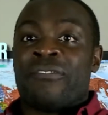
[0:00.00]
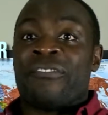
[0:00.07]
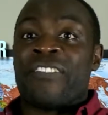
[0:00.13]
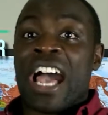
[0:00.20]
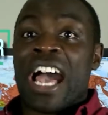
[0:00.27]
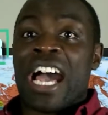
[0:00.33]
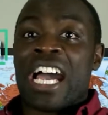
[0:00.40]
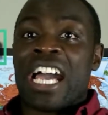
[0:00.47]

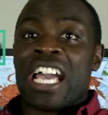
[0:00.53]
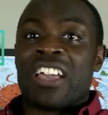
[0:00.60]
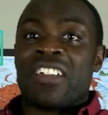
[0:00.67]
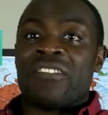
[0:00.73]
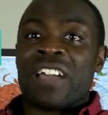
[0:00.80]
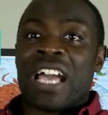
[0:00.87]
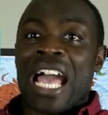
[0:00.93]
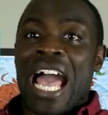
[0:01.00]

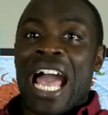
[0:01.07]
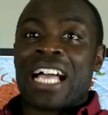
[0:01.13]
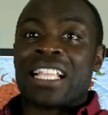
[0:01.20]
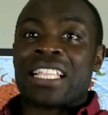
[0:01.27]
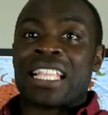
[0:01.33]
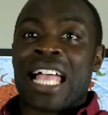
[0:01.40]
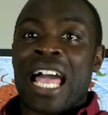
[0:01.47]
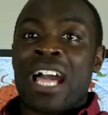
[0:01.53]
5,
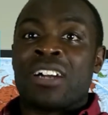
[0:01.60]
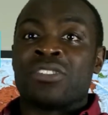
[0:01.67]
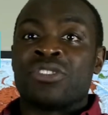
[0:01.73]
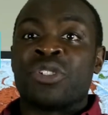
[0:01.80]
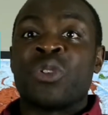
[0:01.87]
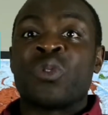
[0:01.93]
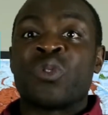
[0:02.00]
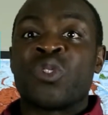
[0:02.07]

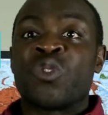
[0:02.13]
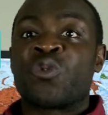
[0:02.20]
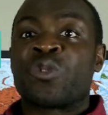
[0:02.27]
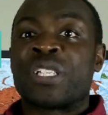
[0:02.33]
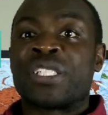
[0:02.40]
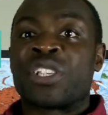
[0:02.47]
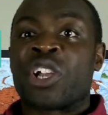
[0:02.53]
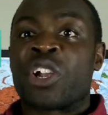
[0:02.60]
allows you to
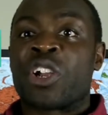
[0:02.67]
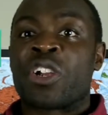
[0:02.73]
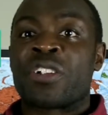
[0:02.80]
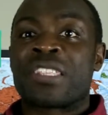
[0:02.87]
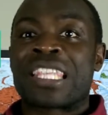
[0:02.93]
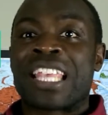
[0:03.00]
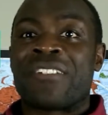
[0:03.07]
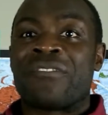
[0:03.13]

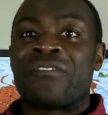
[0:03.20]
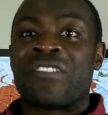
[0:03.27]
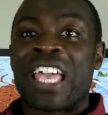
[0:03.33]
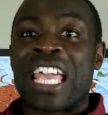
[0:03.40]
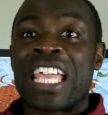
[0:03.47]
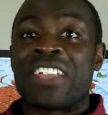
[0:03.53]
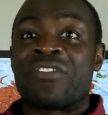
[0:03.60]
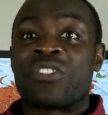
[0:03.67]
return the
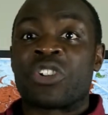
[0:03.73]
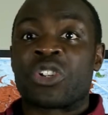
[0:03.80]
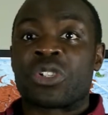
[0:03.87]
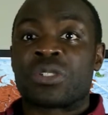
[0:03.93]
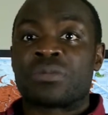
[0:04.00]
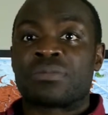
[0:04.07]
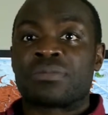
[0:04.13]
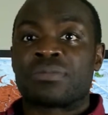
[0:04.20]
favor.